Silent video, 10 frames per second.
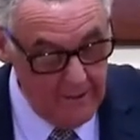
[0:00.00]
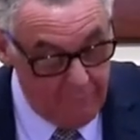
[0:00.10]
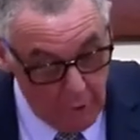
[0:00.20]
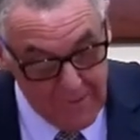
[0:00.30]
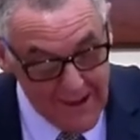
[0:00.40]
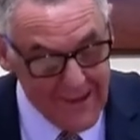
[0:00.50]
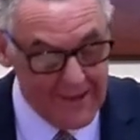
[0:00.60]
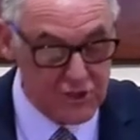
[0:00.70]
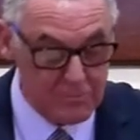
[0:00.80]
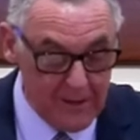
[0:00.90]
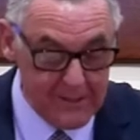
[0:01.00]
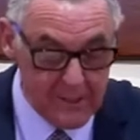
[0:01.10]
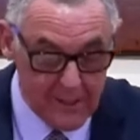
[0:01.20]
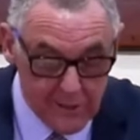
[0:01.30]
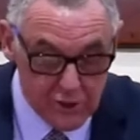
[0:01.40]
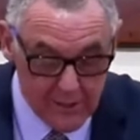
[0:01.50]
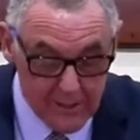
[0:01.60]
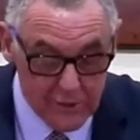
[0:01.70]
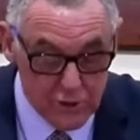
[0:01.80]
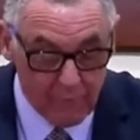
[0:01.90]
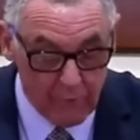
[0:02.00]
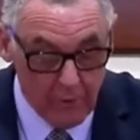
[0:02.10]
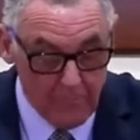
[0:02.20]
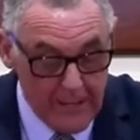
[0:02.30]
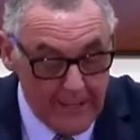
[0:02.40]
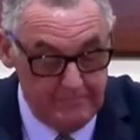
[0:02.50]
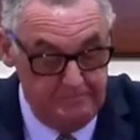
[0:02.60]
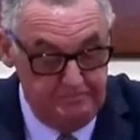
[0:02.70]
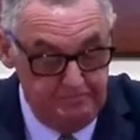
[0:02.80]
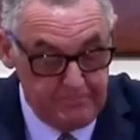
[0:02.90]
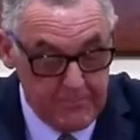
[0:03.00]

for my expectation is from him.